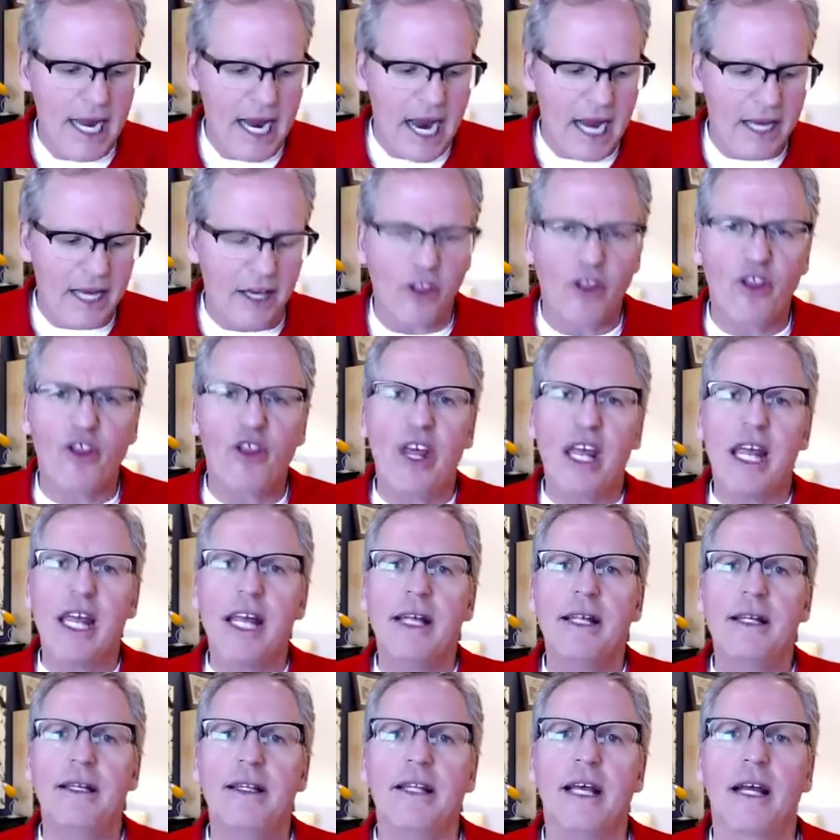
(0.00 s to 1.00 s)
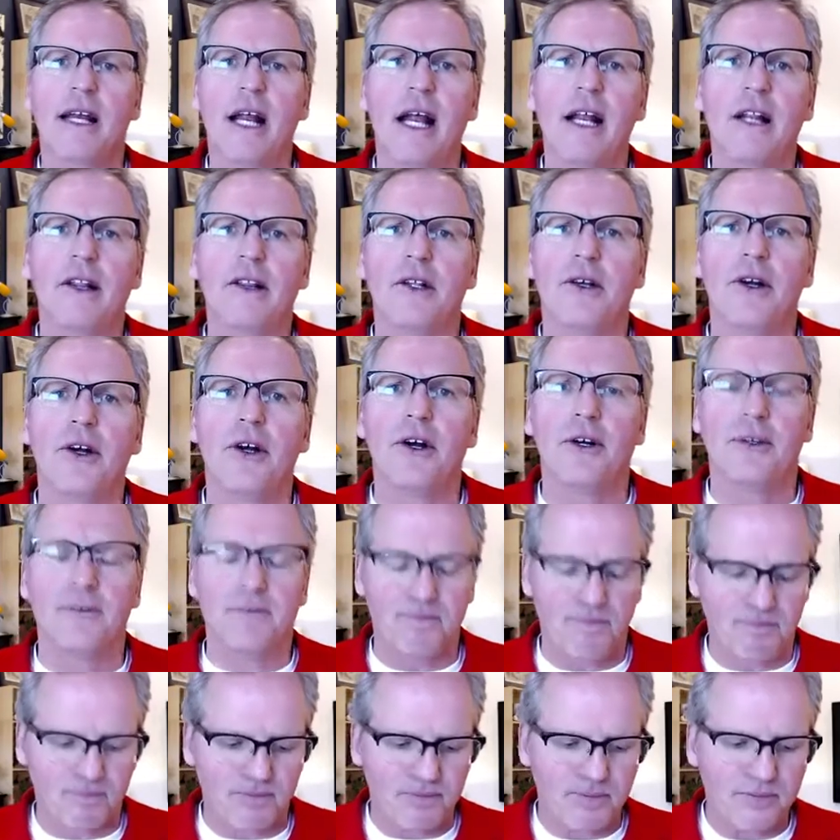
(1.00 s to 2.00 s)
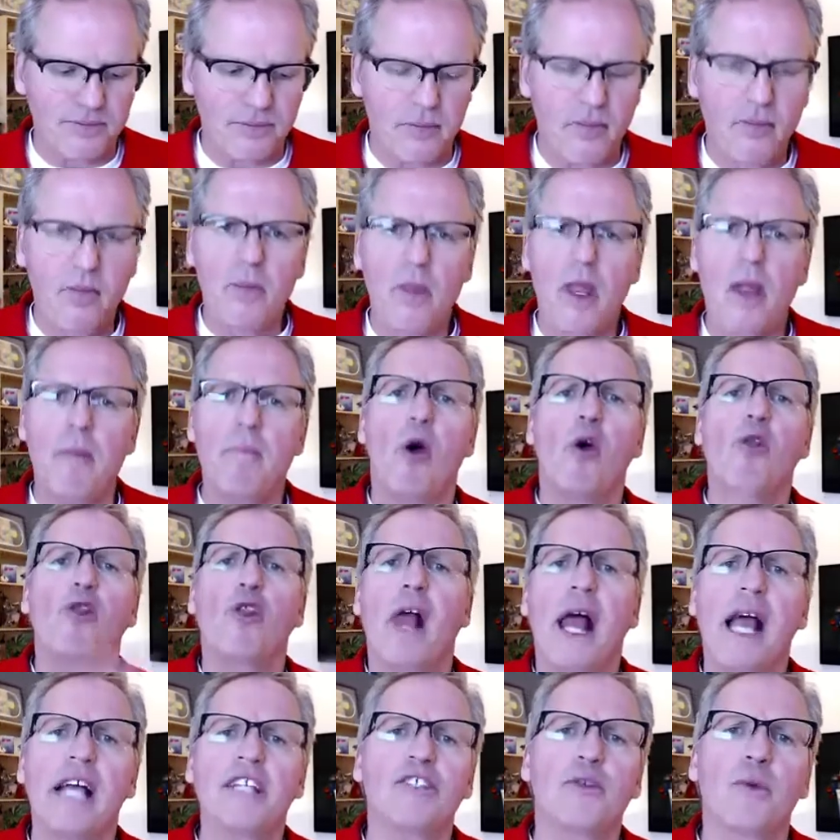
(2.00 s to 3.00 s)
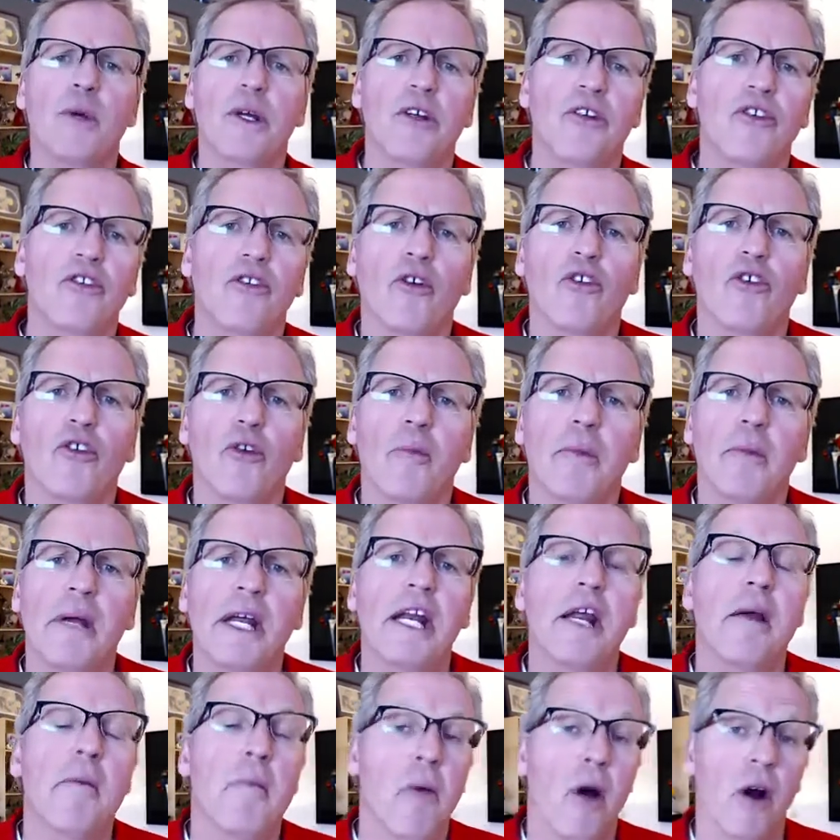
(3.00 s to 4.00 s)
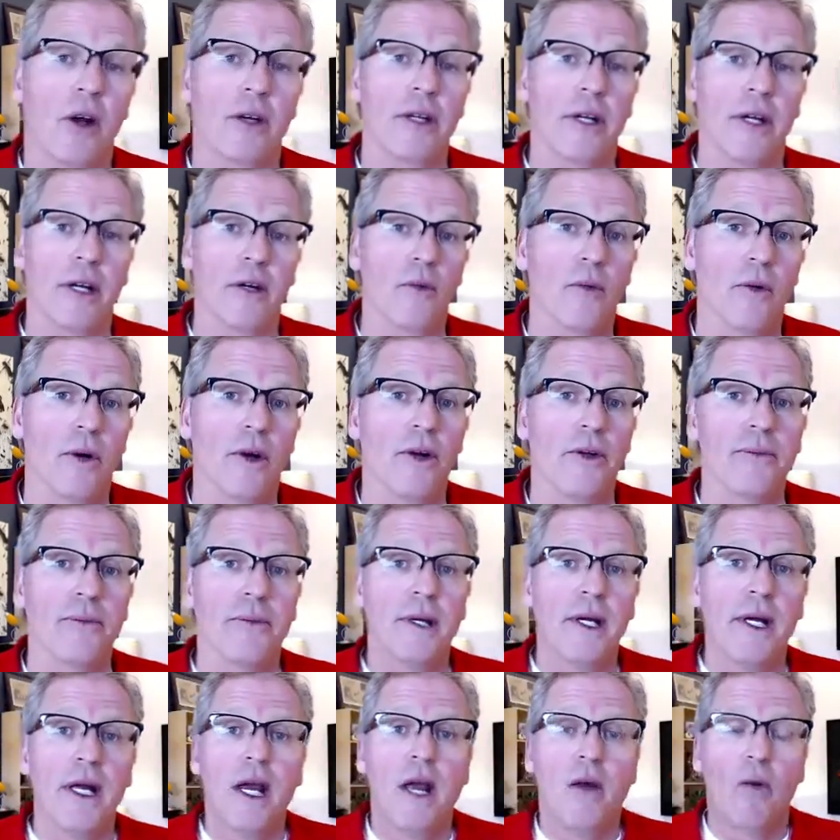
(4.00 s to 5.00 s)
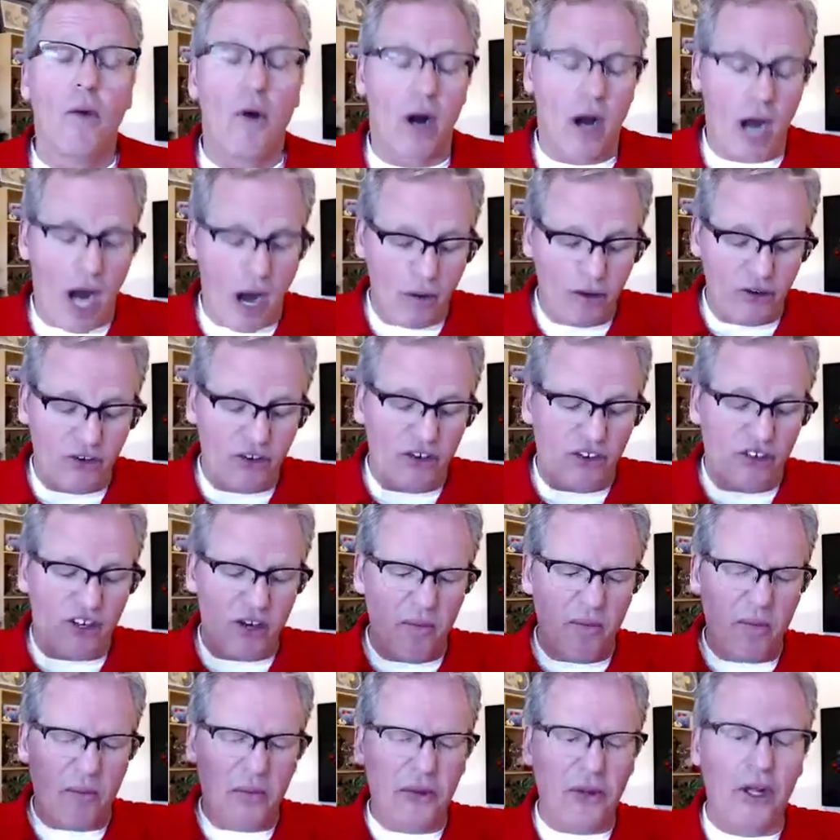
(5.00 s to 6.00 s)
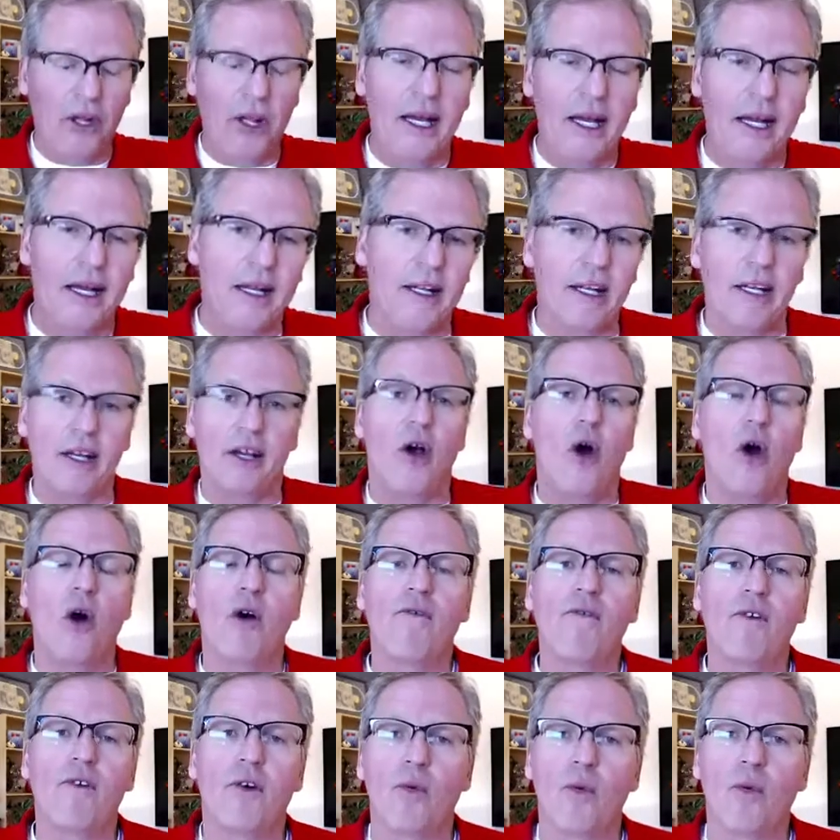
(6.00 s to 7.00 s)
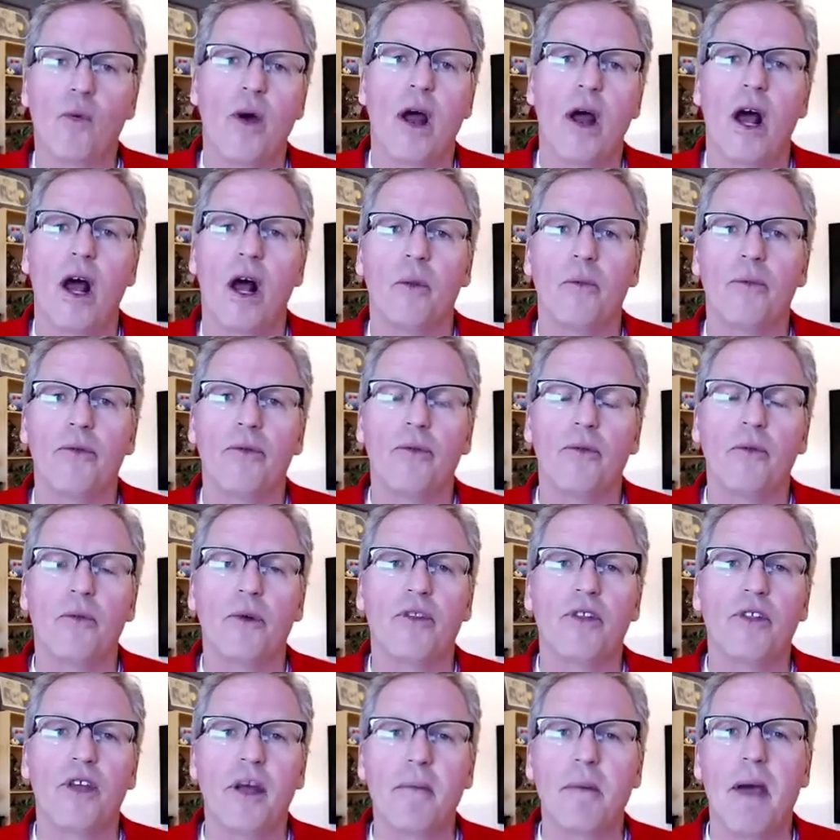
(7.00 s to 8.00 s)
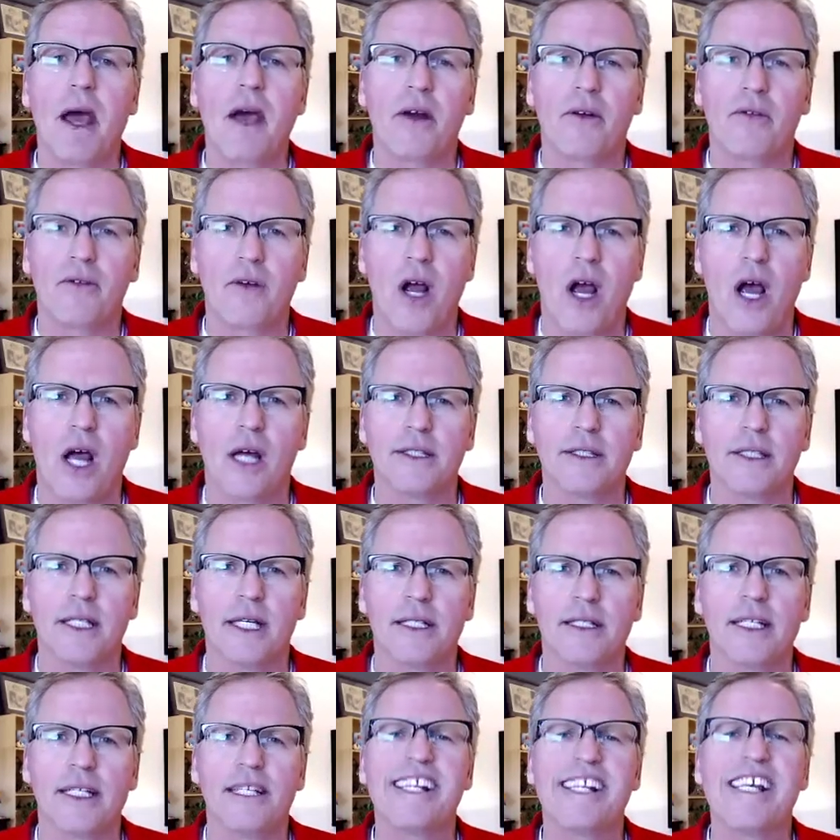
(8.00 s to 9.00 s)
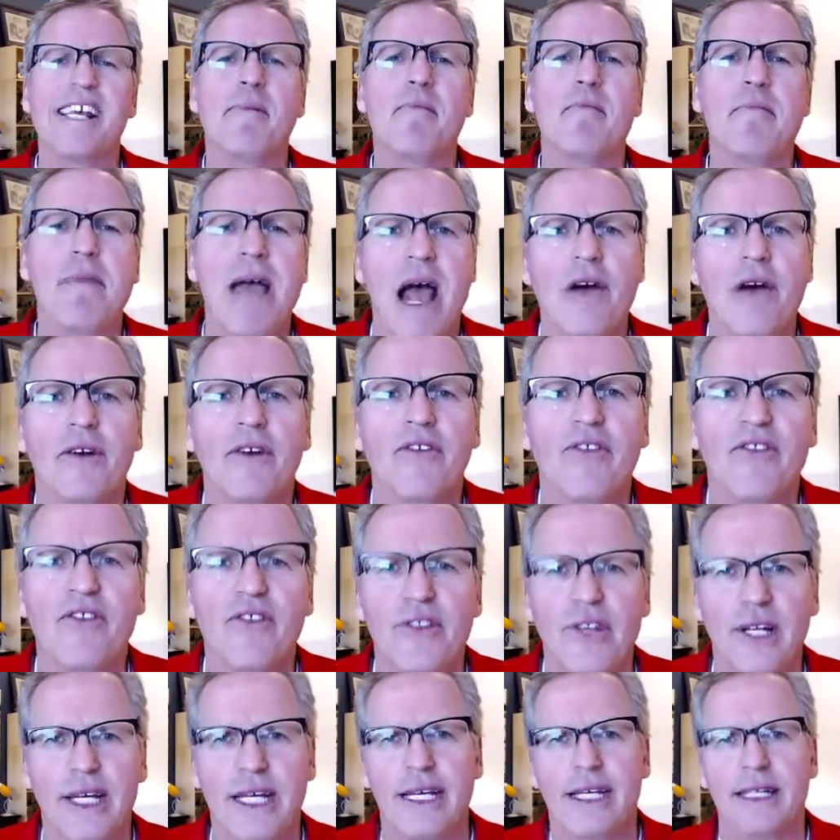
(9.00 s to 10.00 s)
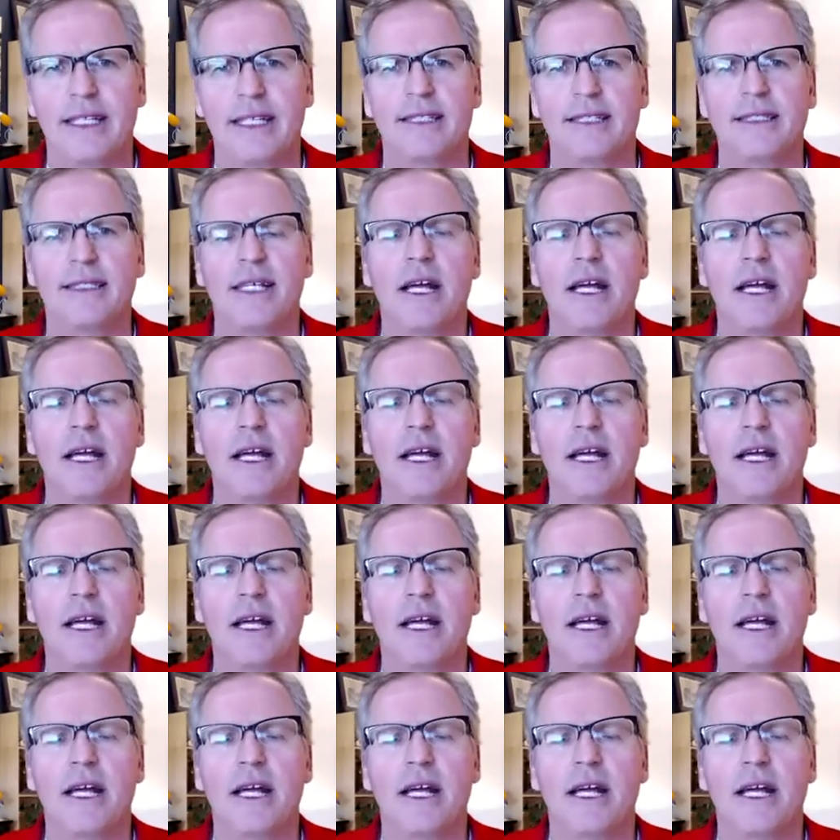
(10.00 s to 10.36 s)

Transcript: And the thing that I learned both last week in social media marketing world, where I was just completely overwhelmed with the amount of content and the amount of things